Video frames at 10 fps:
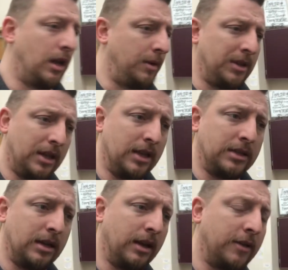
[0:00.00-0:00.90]
I mean, the kids
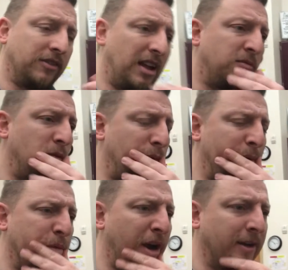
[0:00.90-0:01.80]
had like flag football
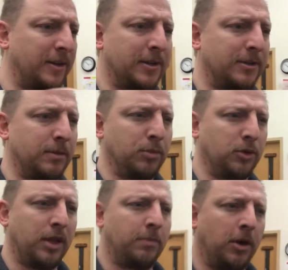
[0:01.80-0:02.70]
practice and
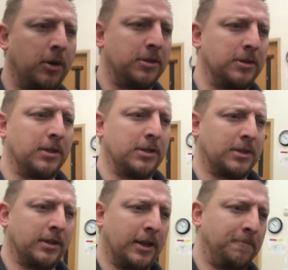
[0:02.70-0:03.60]
birthday parties and things
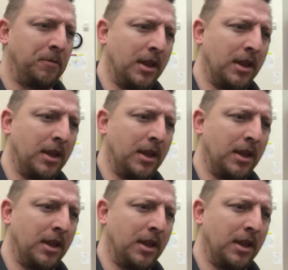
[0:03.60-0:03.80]
like that.